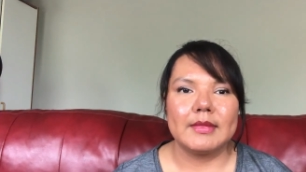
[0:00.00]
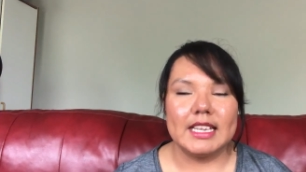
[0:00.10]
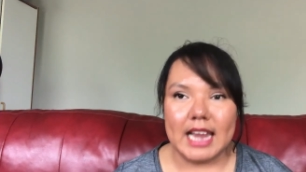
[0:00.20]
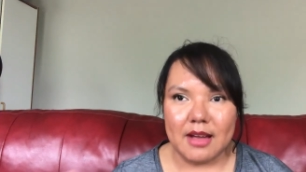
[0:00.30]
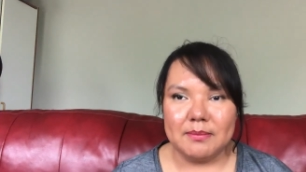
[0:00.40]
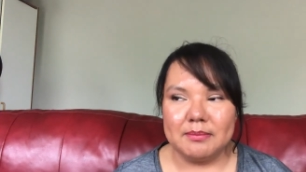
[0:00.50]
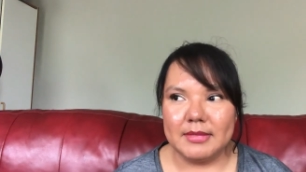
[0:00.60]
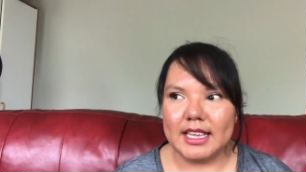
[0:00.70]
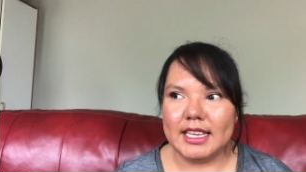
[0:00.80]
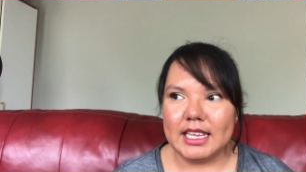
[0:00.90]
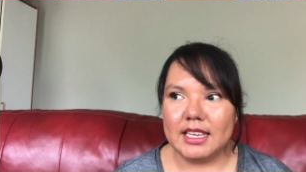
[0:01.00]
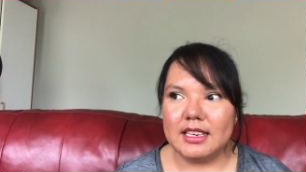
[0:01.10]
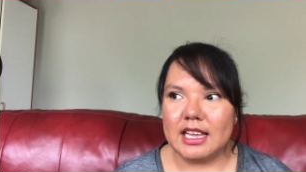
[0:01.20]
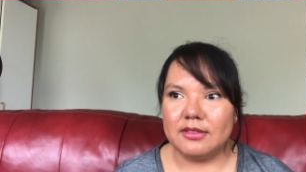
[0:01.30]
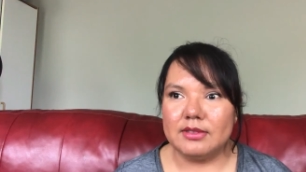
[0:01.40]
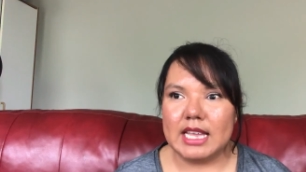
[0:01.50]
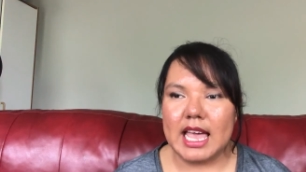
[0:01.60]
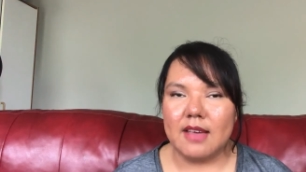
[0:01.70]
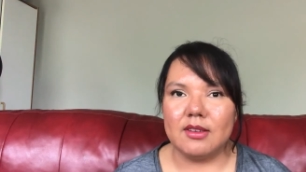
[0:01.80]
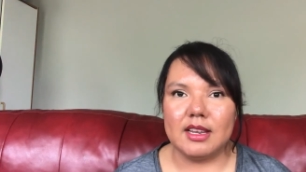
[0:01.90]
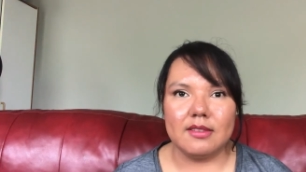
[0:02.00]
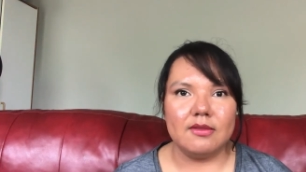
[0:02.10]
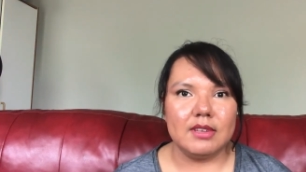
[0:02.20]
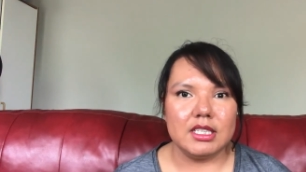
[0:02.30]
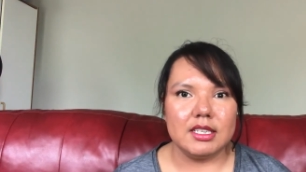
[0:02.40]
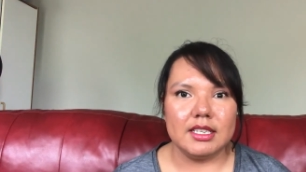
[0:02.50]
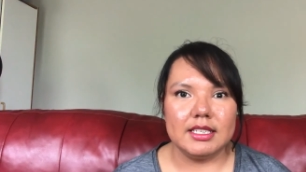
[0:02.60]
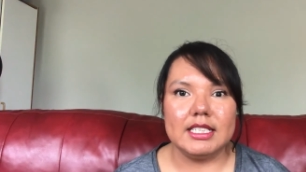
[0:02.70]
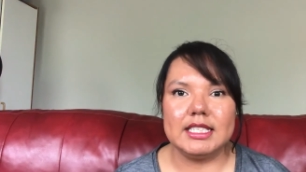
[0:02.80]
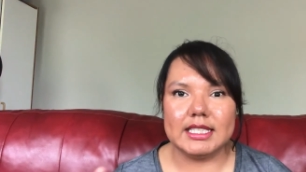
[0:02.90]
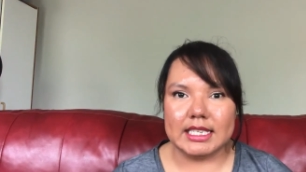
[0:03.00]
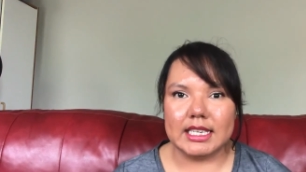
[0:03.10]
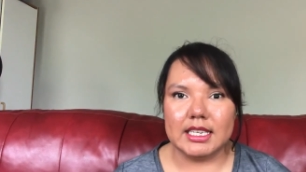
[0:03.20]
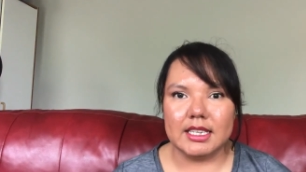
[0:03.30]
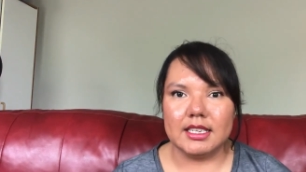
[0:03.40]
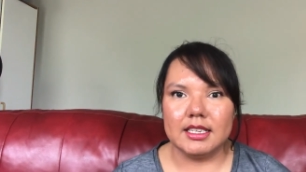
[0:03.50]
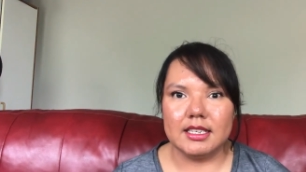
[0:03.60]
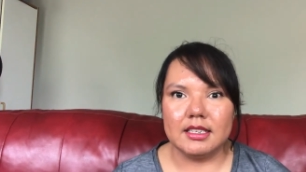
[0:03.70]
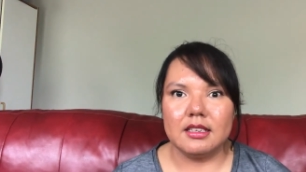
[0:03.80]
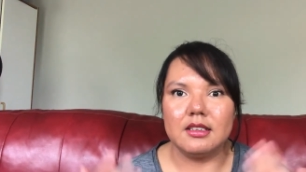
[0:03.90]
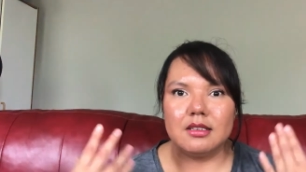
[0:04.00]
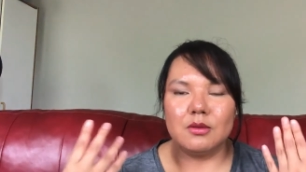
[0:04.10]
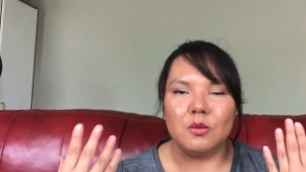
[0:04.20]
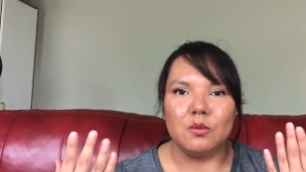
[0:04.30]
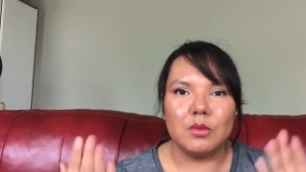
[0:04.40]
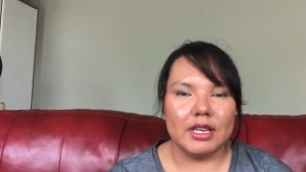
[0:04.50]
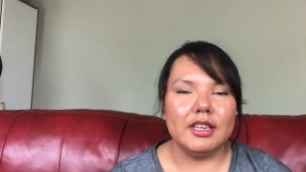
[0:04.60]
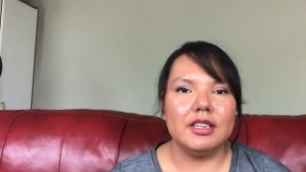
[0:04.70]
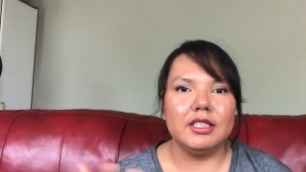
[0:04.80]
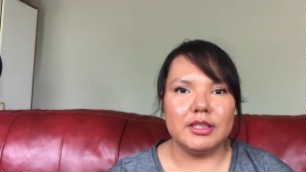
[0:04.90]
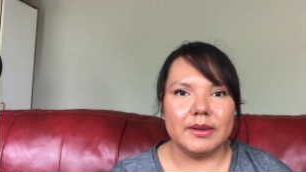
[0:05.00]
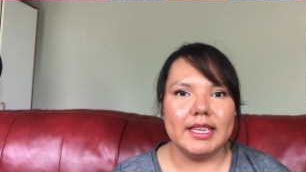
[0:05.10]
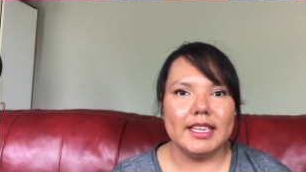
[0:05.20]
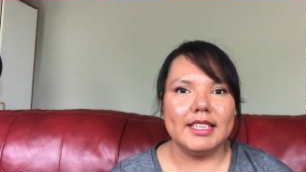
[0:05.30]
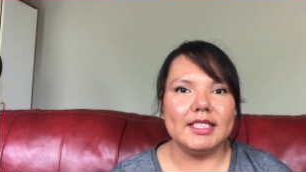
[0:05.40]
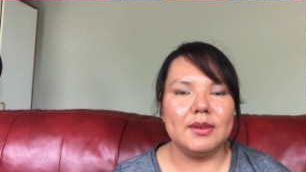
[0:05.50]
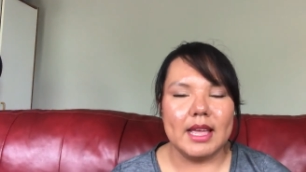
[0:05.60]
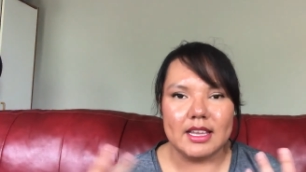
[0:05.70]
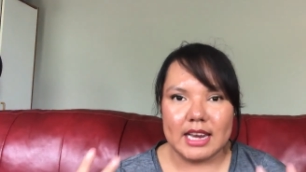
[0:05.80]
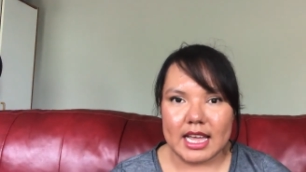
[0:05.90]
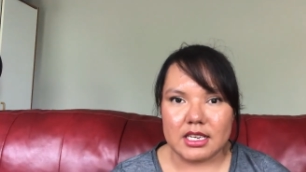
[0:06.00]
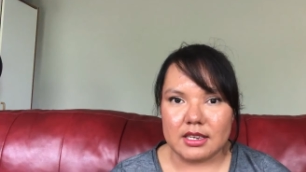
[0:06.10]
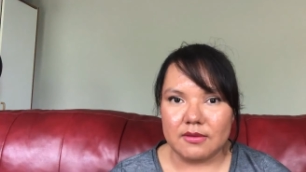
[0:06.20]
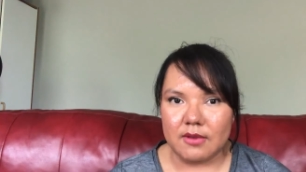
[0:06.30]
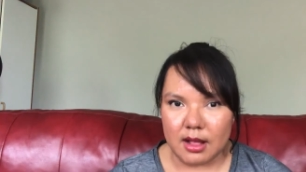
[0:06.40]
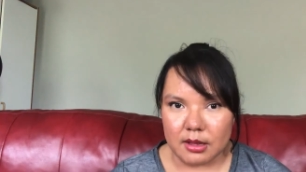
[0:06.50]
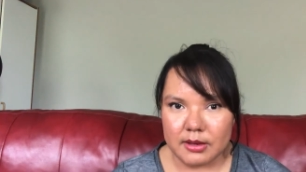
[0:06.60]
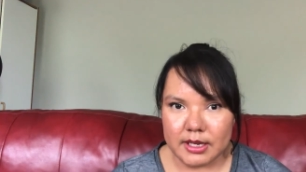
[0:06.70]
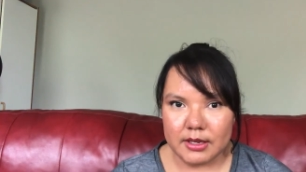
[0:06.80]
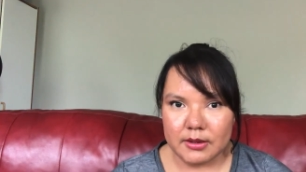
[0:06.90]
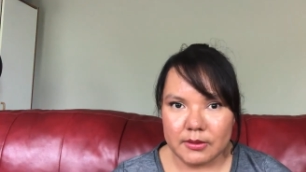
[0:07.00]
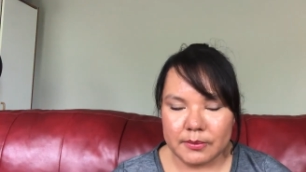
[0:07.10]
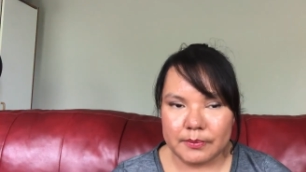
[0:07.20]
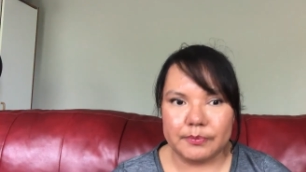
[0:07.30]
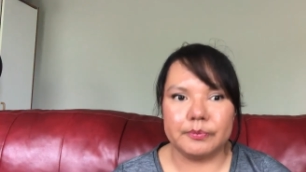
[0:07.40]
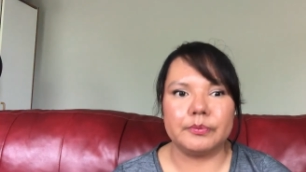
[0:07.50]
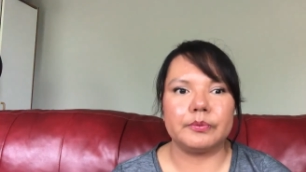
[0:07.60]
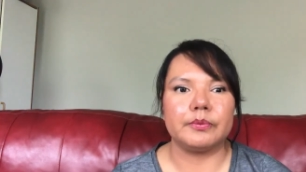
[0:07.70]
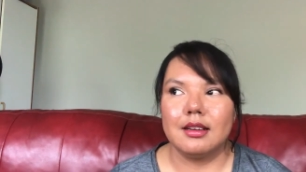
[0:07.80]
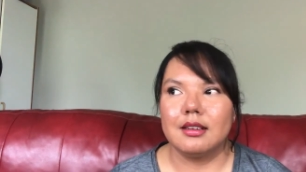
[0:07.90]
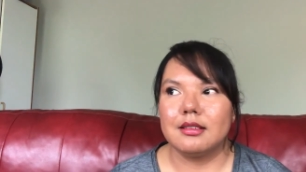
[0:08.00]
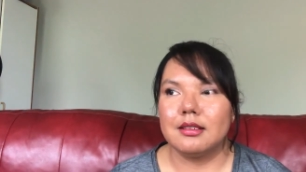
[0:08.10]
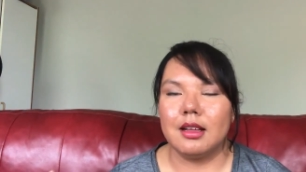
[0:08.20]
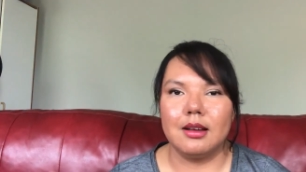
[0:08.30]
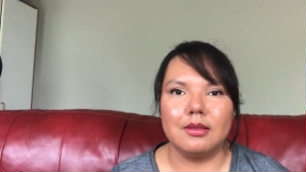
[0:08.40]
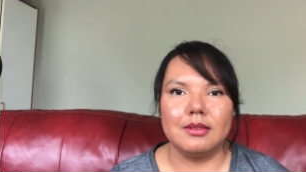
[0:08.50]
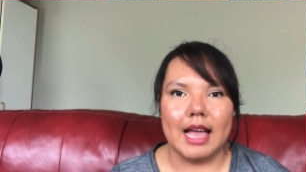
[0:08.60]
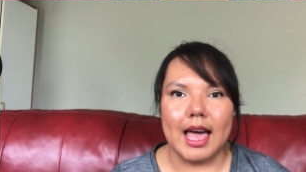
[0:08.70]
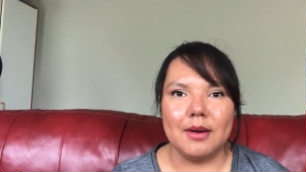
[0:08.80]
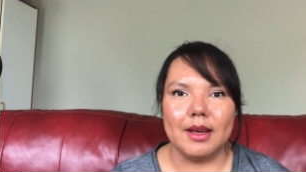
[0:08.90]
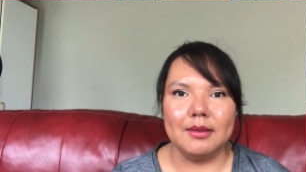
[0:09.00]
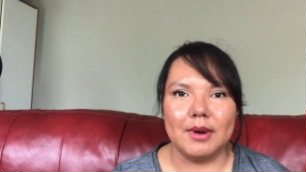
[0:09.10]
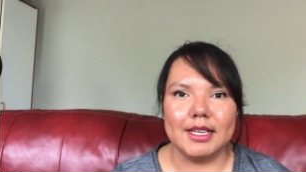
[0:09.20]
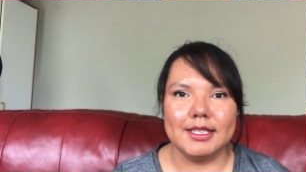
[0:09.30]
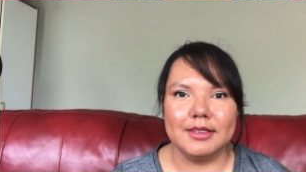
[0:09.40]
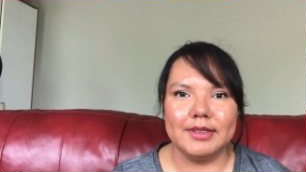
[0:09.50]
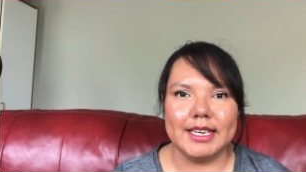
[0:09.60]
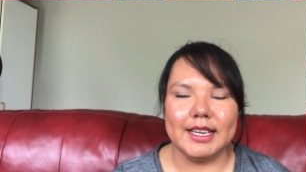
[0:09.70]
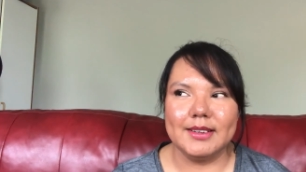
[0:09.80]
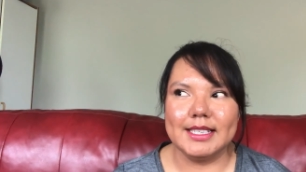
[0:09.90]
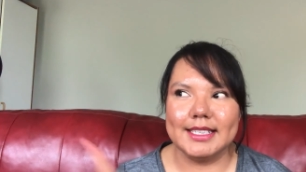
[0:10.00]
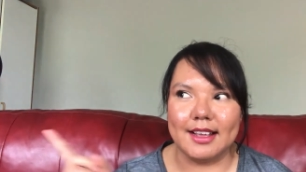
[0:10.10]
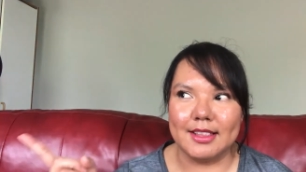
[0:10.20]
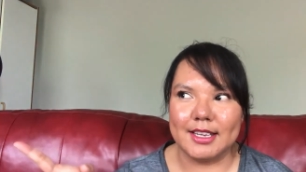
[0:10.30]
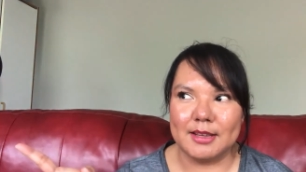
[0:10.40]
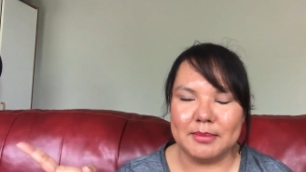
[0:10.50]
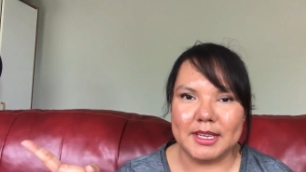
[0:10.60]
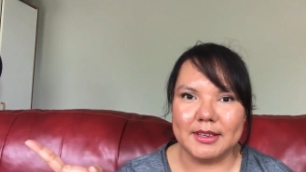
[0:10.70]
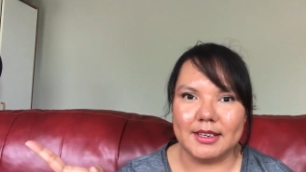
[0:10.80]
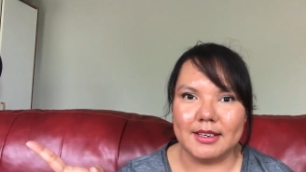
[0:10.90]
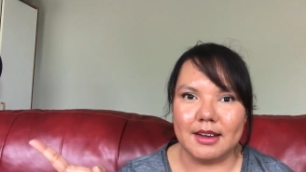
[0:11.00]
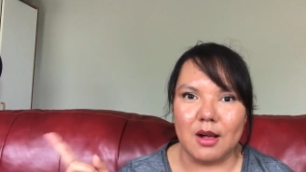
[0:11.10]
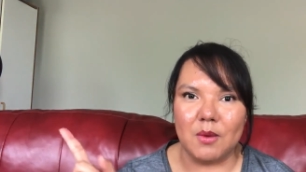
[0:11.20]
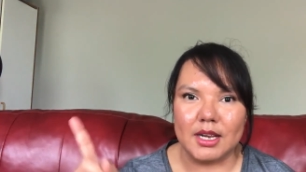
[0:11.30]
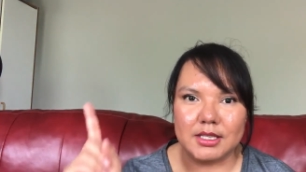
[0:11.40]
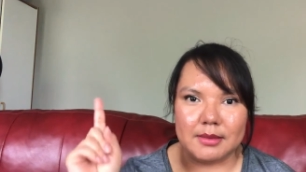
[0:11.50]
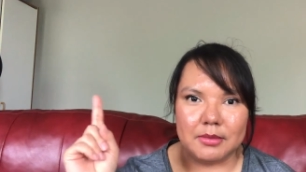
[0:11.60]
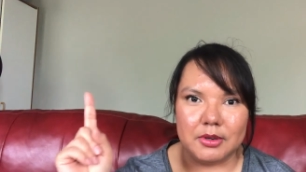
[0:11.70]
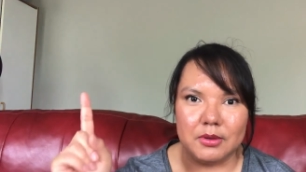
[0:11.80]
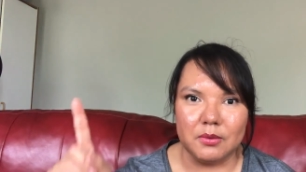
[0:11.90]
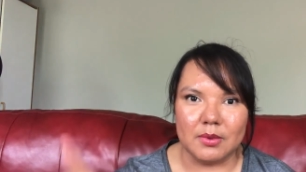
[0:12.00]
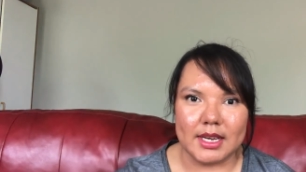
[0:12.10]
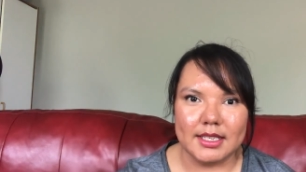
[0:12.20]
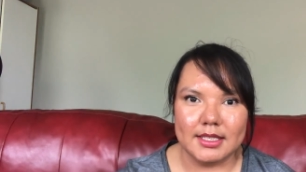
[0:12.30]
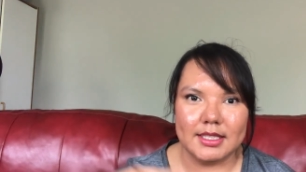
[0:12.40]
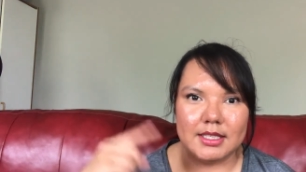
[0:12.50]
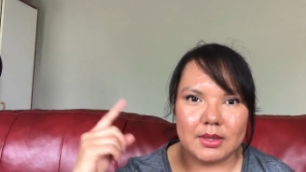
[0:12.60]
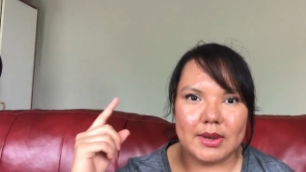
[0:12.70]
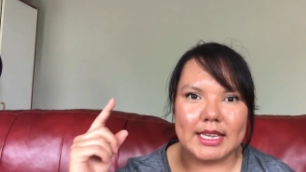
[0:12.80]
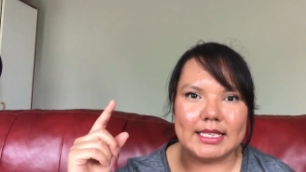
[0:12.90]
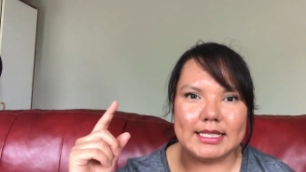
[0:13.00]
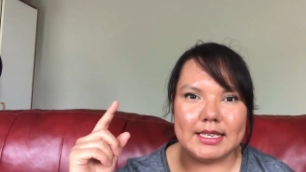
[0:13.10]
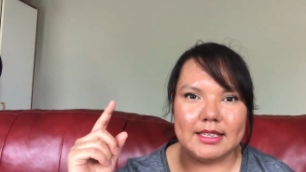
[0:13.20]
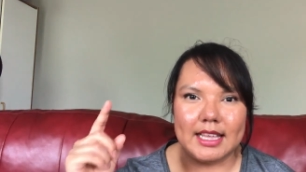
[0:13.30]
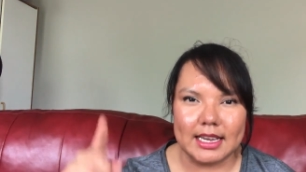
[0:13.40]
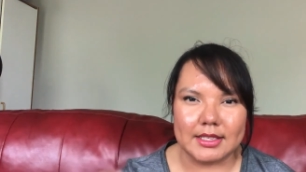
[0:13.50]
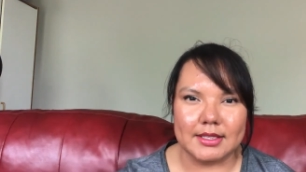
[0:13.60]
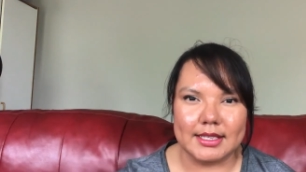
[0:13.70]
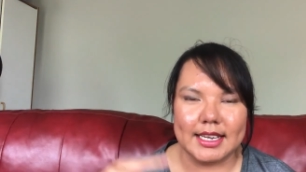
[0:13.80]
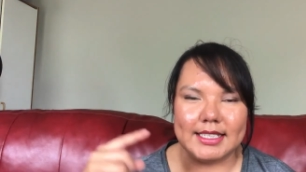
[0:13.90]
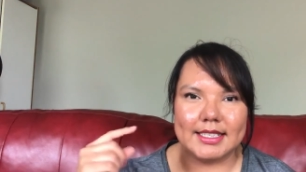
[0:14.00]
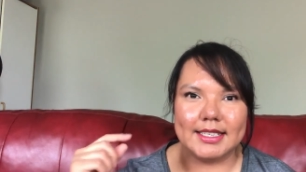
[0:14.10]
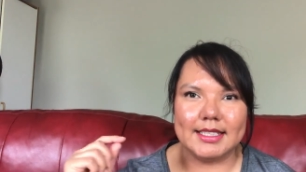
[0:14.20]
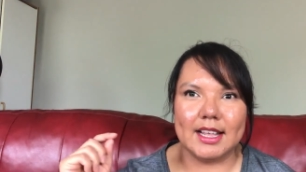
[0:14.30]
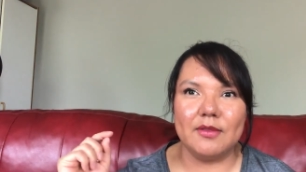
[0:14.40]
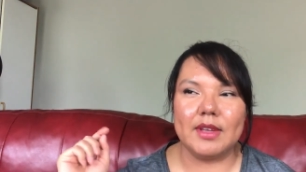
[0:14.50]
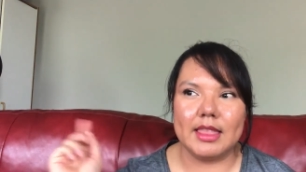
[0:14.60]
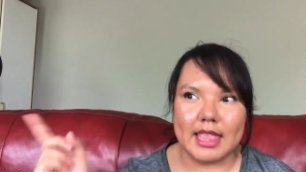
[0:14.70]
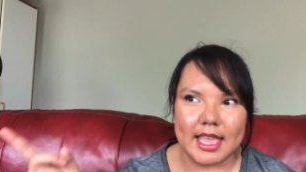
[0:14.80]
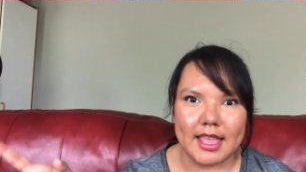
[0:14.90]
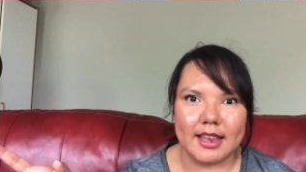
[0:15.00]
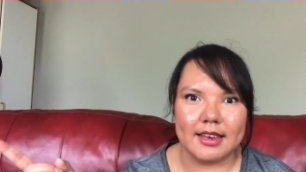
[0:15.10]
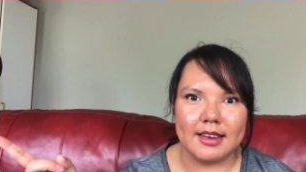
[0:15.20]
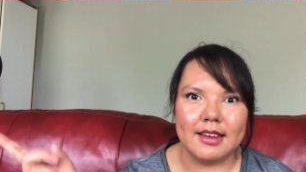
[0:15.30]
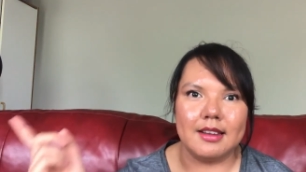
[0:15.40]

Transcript: And I'm lucky enough to have enough vision to see what you're doing so I could actually follow you. Oh, how I watch your videos is on the computer. I'll watch them through once so I could see the exercises and stuff, and then